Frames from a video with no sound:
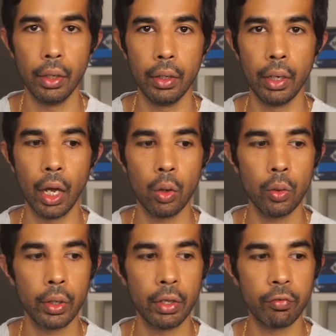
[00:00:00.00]
Now,
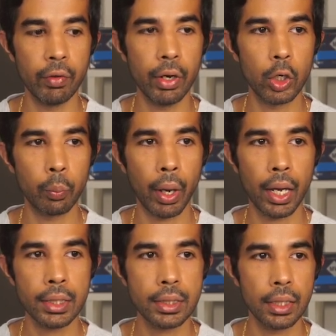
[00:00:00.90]
if we were to
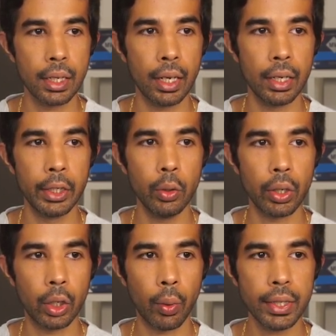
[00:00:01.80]
pass a new
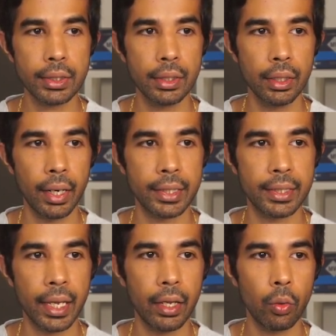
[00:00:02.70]
request, let's
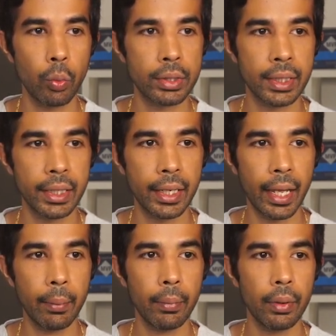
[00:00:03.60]
say with city
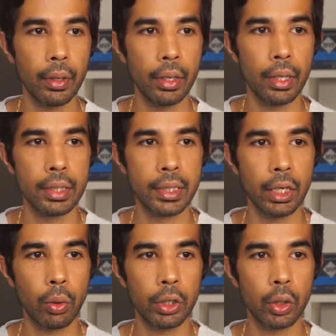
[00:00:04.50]
name is
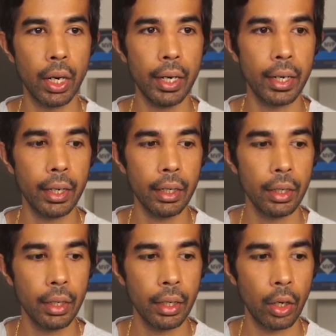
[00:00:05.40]
equal to London,
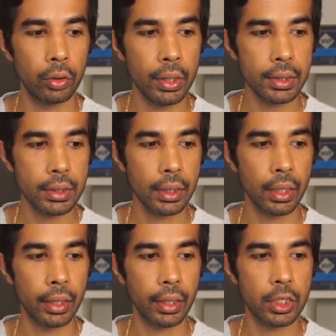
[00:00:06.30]
now this
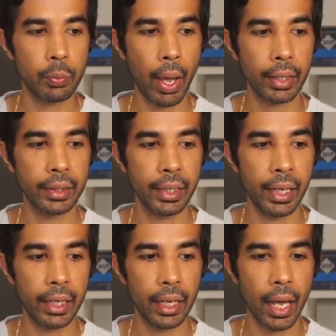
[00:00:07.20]
returns back the
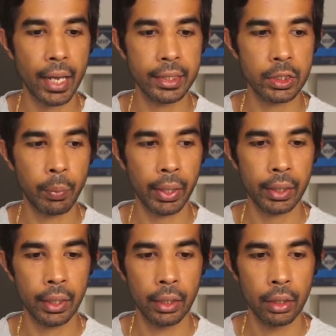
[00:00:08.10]
data as
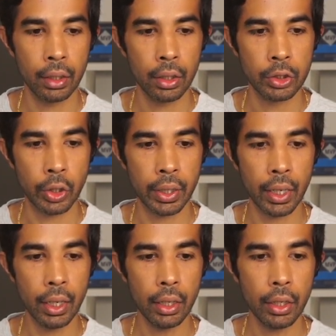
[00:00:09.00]
expected. So
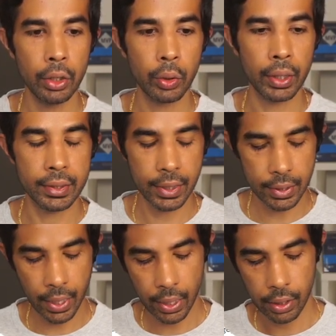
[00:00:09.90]
here, you can see
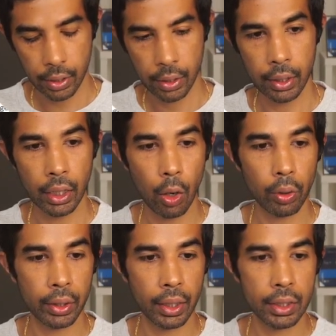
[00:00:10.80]
that it now
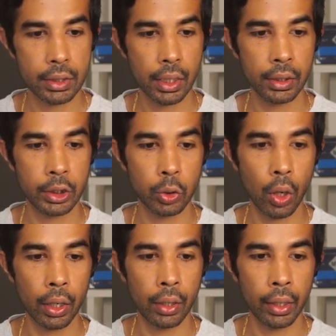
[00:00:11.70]
returns the
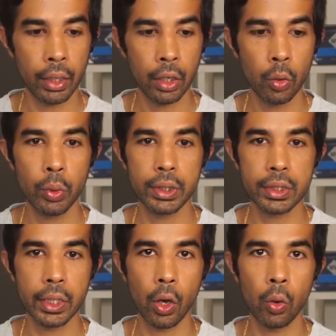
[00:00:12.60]
200, which is
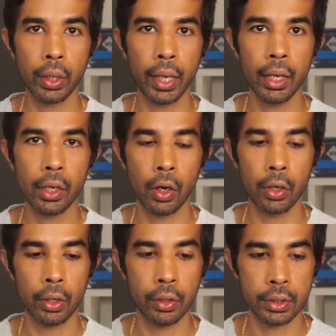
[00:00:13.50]
the OK
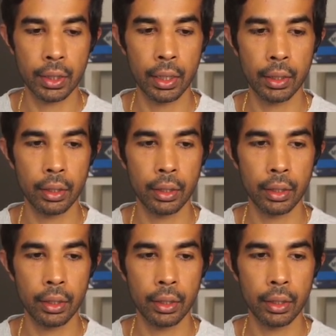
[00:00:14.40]
content result.